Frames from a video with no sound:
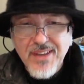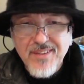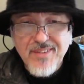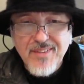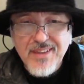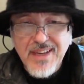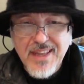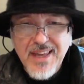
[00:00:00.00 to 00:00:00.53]

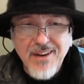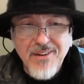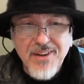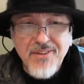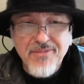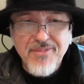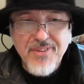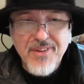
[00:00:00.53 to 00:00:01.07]
Siddeley
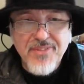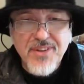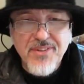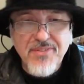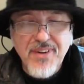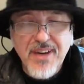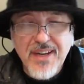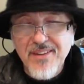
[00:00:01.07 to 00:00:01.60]
Harrier
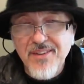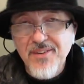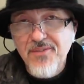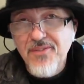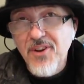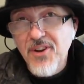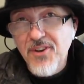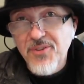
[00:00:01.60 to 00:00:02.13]
50th
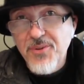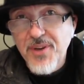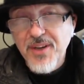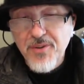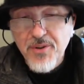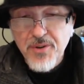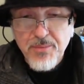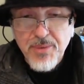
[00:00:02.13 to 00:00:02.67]
anniversary
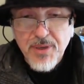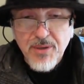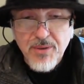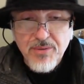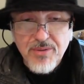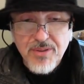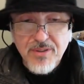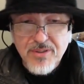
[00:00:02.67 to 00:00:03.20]
group
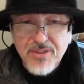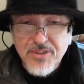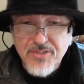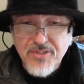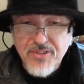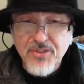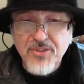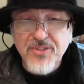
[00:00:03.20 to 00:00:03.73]
build, or
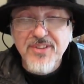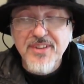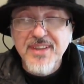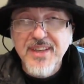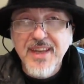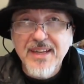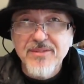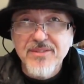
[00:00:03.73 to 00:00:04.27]
just cut it
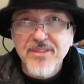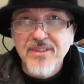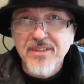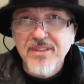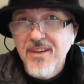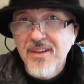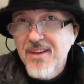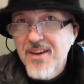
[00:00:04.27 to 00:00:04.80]
down
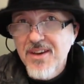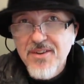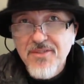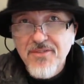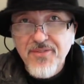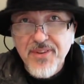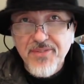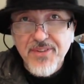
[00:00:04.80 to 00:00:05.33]
to
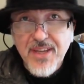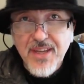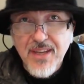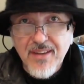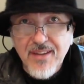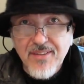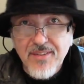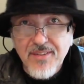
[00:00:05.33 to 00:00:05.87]
50
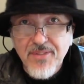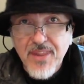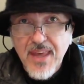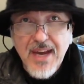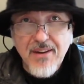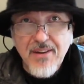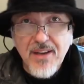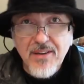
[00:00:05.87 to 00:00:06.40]
years of the
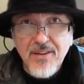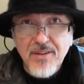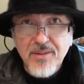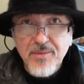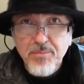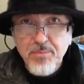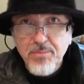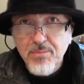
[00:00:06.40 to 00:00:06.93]
Harrier
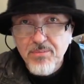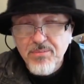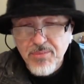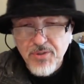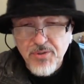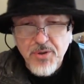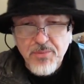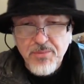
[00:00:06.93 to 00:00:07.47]

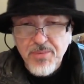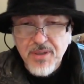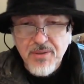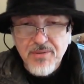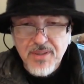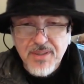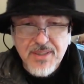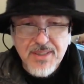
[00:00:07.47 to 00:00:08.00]
group
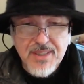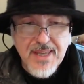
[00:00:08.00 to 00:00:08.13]
build.